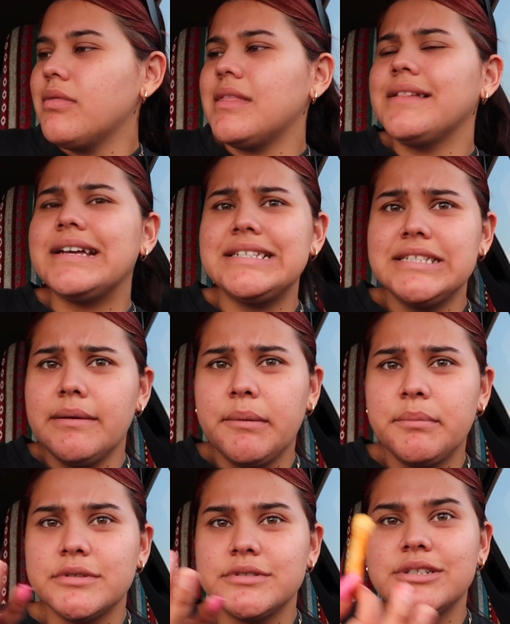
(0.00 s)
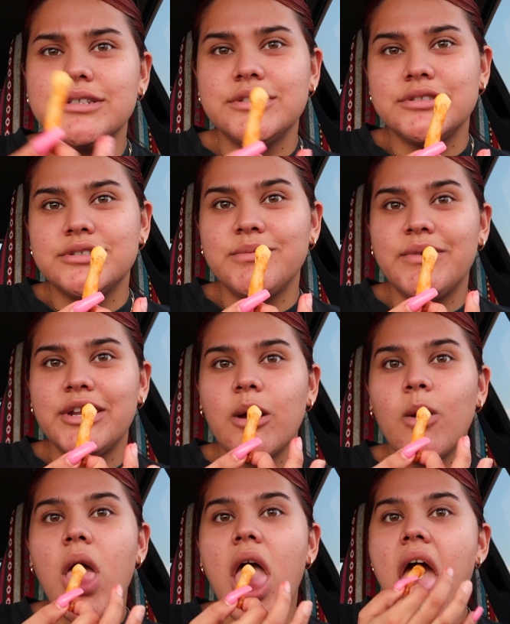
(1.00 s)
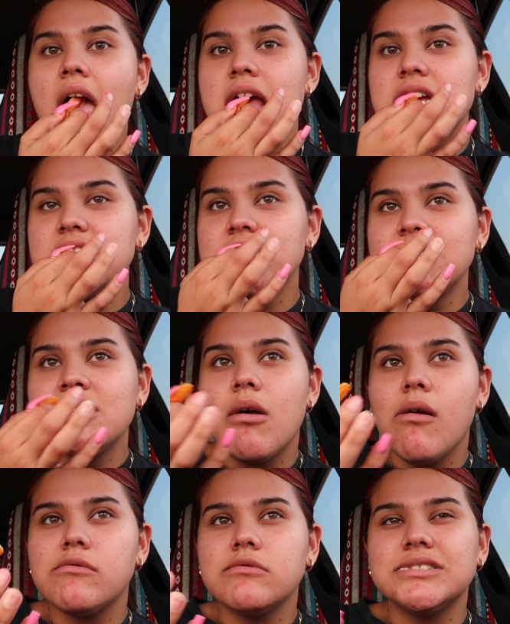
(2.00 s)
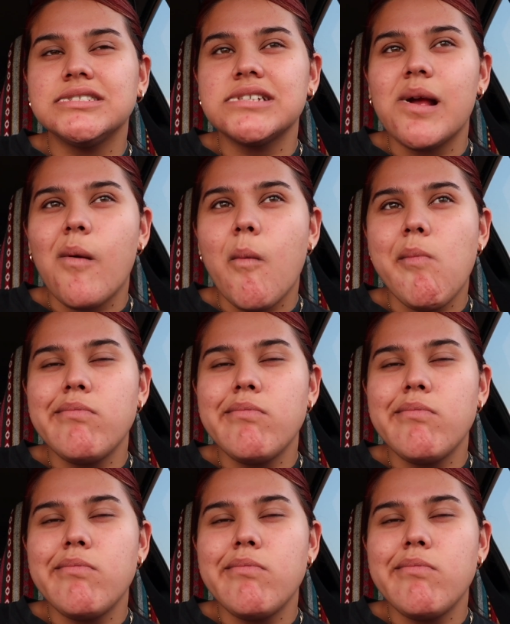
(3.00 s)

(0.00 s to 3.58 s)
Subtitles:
the last time I posted a YouTube video was like